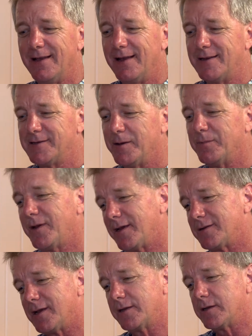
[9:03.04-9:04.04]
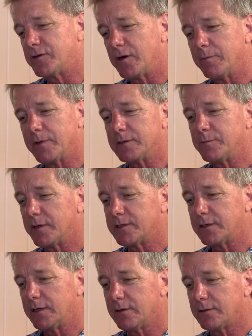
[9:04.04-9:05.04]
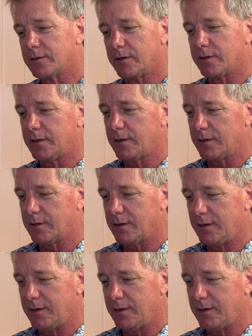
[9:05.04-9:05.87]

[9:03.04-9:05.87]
In some cases, like the Germans must have killed all their